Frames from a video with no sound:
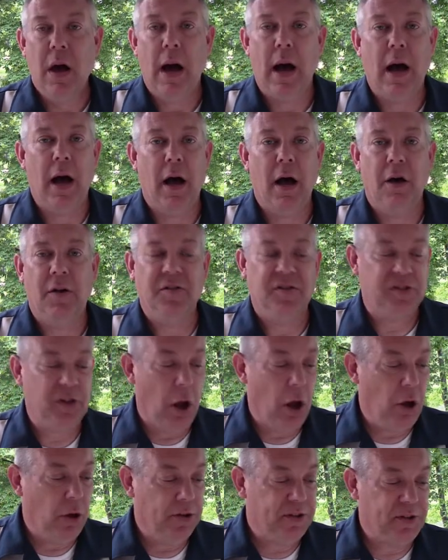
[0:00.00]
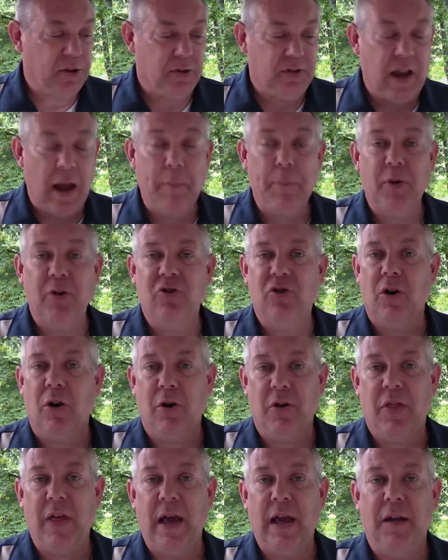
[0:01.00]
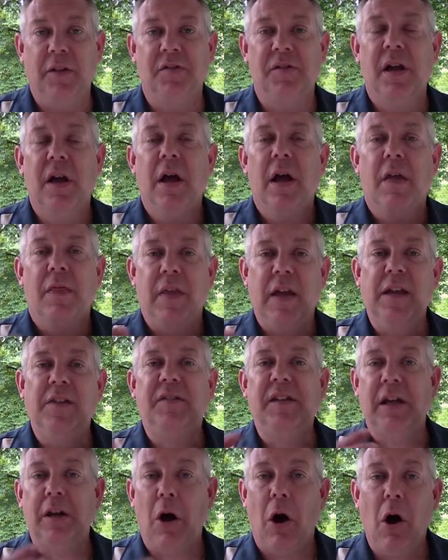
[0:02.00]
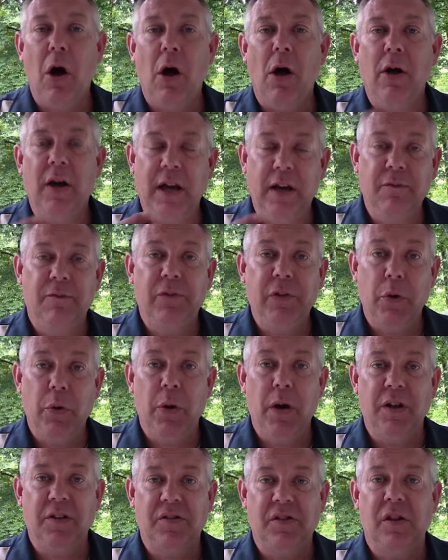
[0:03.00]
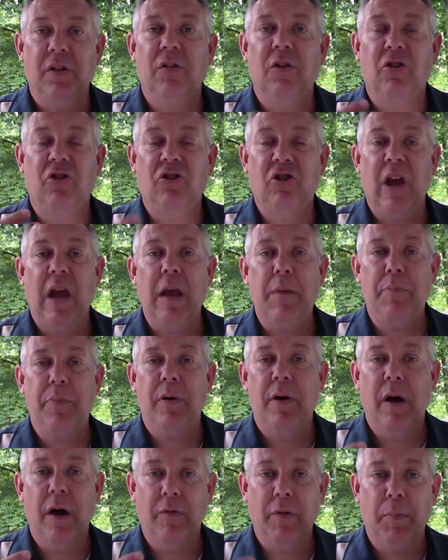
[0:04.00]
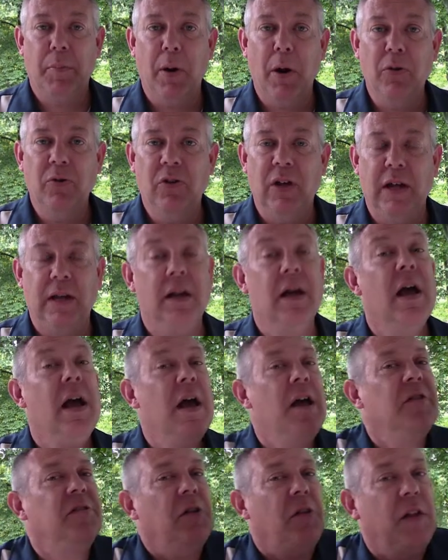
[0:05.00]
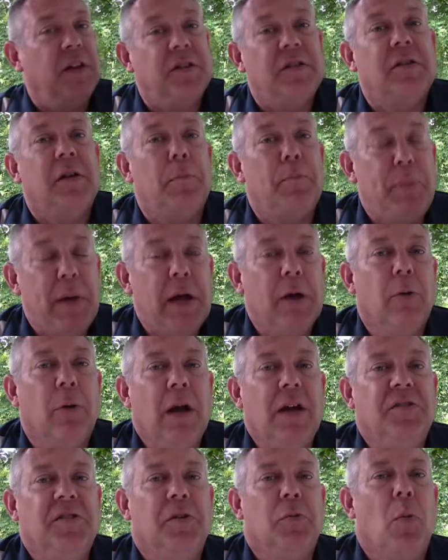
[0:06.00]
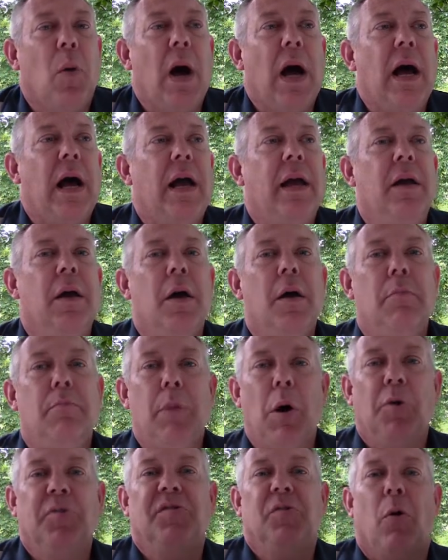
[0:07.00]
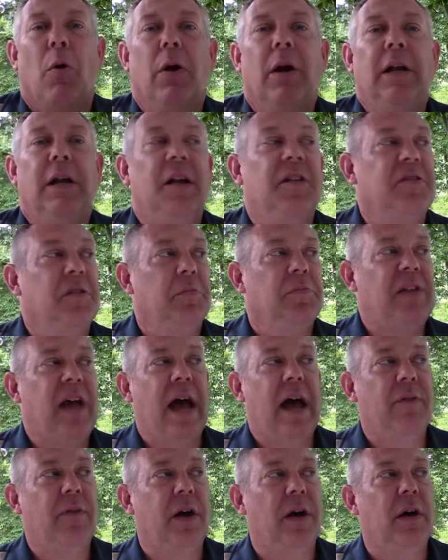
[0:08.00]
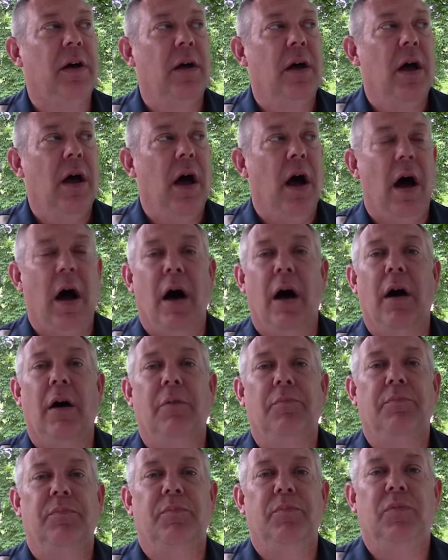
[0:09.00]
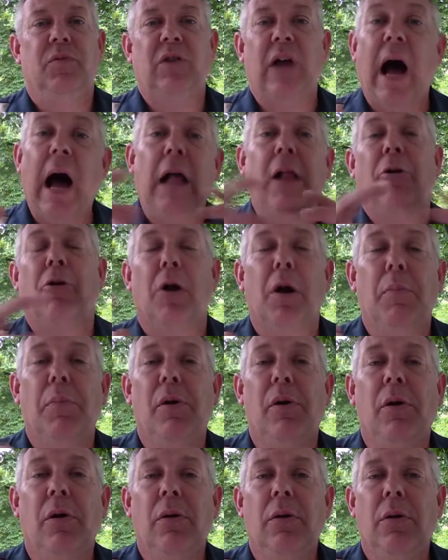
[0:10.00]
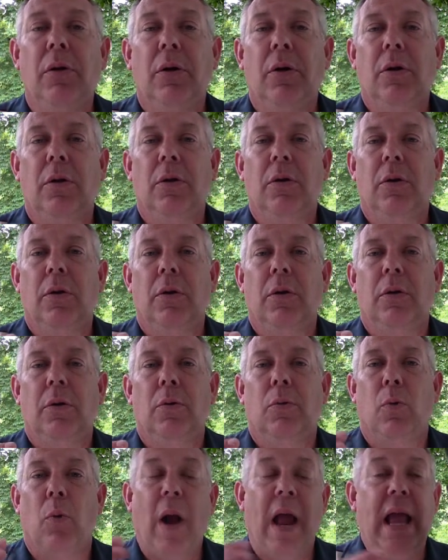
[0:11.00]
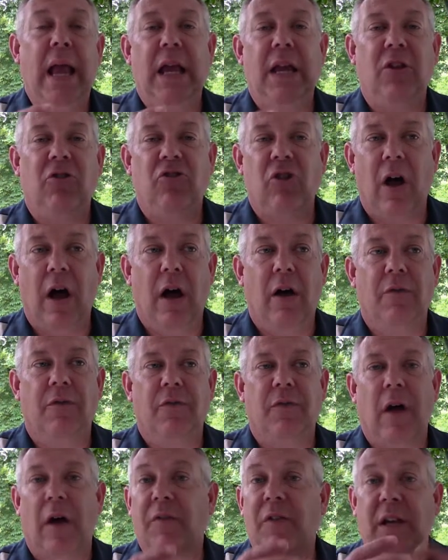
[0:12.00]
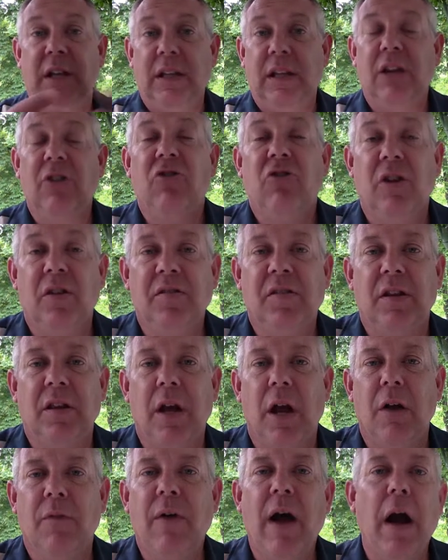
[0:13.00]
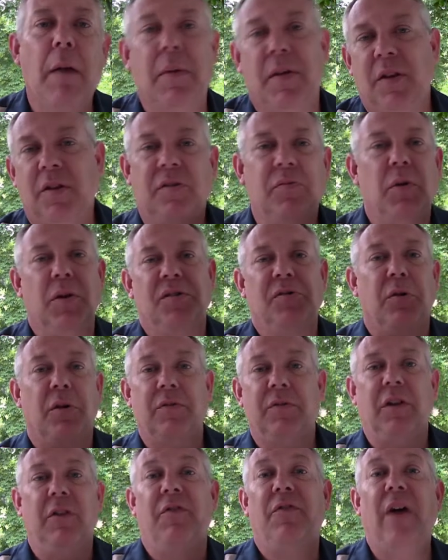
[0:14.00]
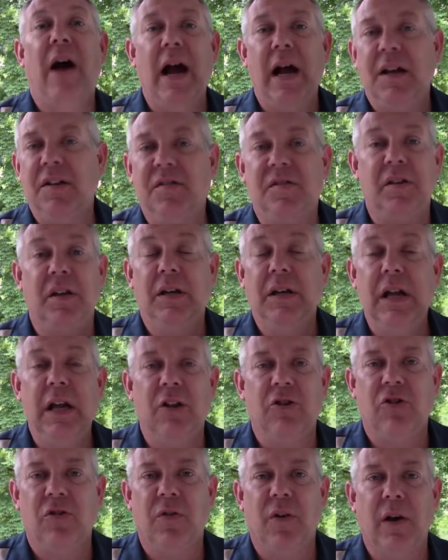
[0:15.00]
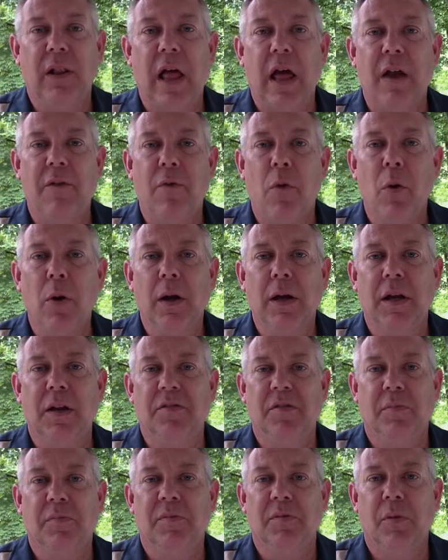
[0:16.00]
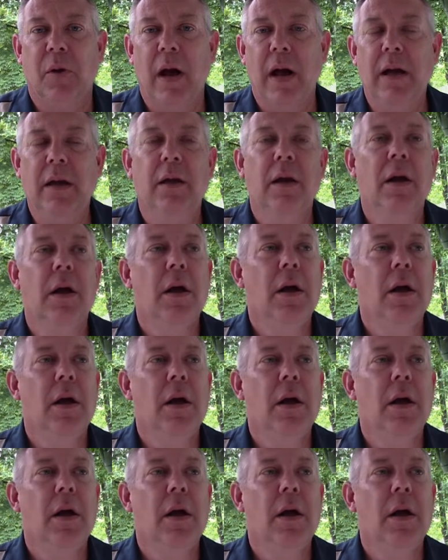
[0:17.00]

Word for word: uh, salts or temperature things. These can all influence the shape of a protein. So this is a big reason why most organisms have a, a tolerable range of, of conditions in their environment. This is what sort of defines the niche for a lot of organisms, right?